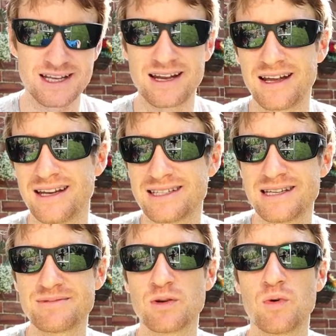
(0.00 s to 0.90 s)
tent, and it
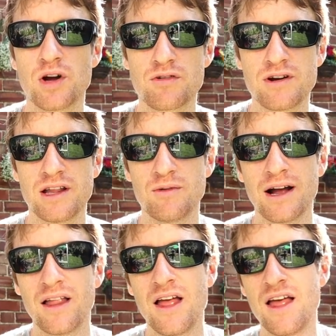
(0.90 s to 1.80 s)
seems to work really
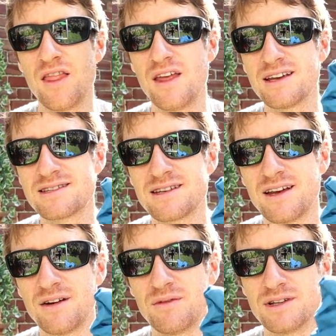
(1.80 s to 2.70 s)
well. This
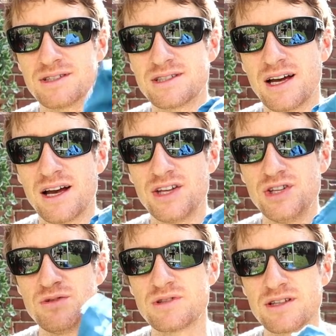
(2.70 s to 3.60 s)
was
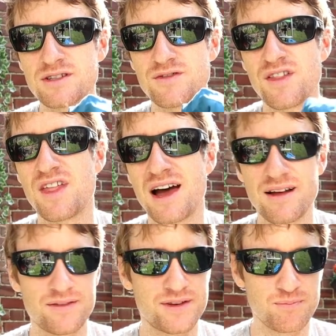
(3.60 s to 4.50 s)
useless for that,
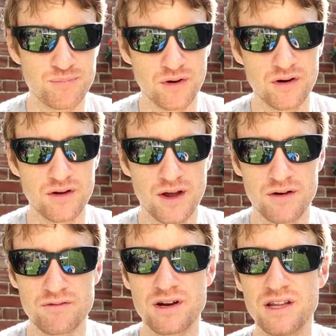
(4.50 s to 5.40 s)
but
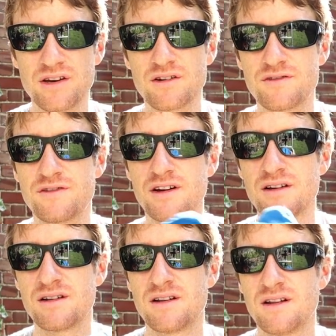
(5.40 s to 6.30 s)
really good for,
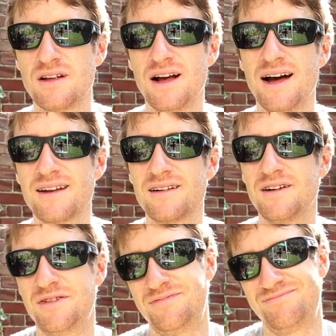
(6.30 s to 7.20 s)
I don't
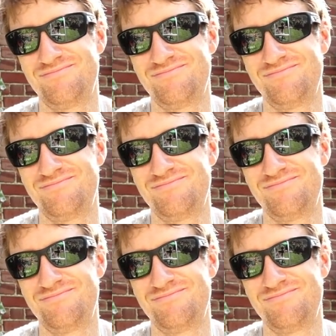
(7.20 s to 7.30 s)
know.